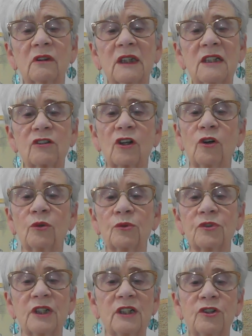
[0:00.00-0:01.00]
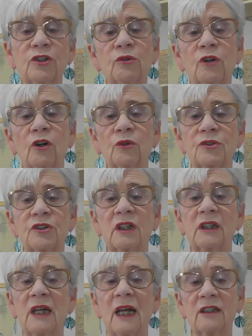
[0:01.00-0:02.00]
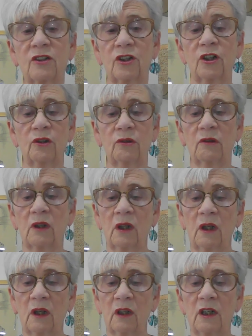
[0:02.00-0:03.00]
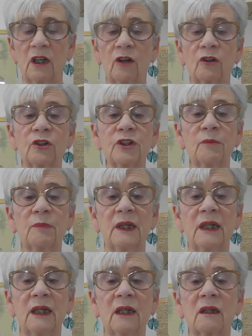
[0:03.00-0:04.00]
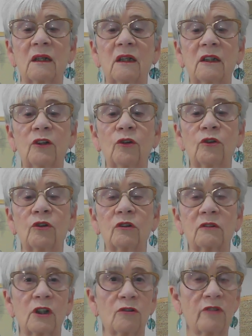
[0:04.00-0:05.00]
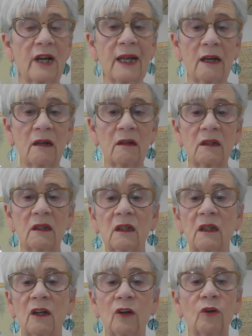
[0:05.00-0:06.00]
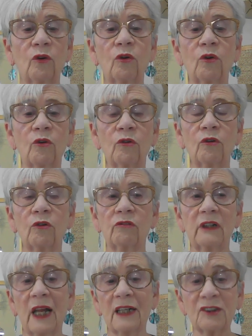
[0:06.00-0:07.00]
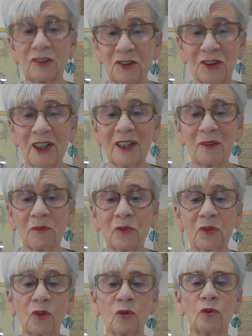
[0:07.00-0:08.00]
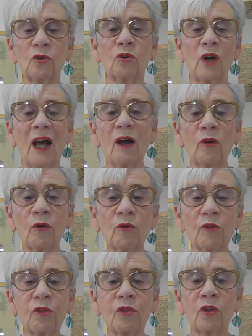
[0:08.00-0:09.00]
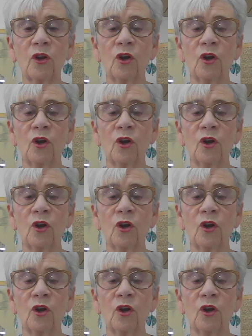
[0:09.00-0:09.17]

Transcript: these goals, these new goals to connect to? Could it be your career or relationships or health